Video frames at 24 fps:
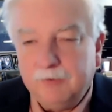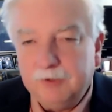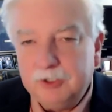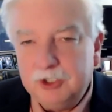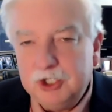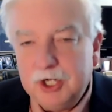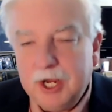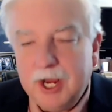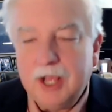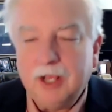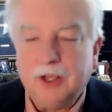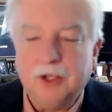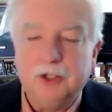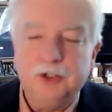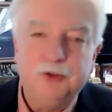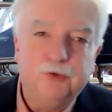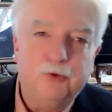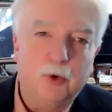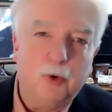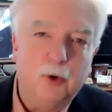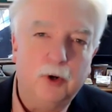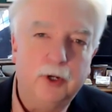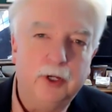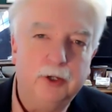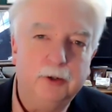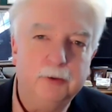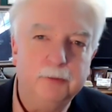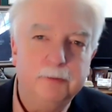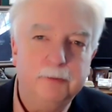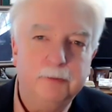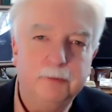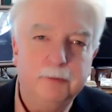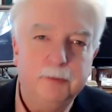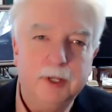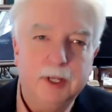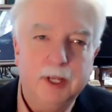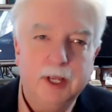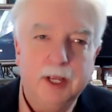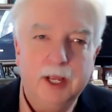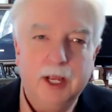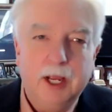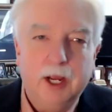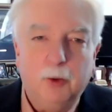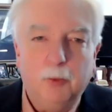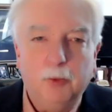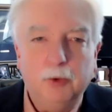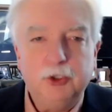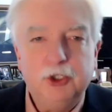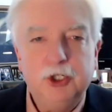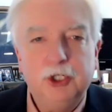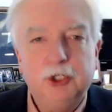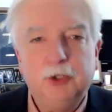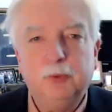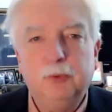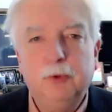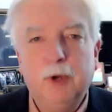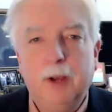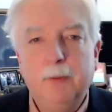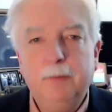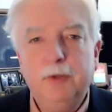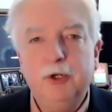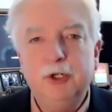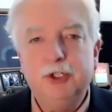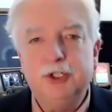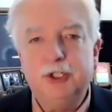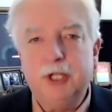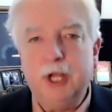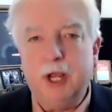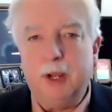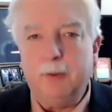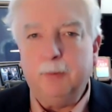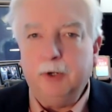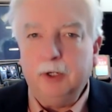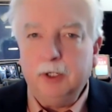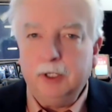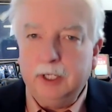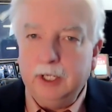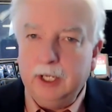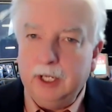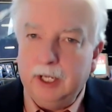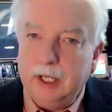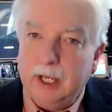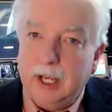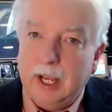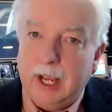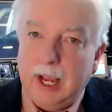I have a challenge for you. I want you to rub your stomach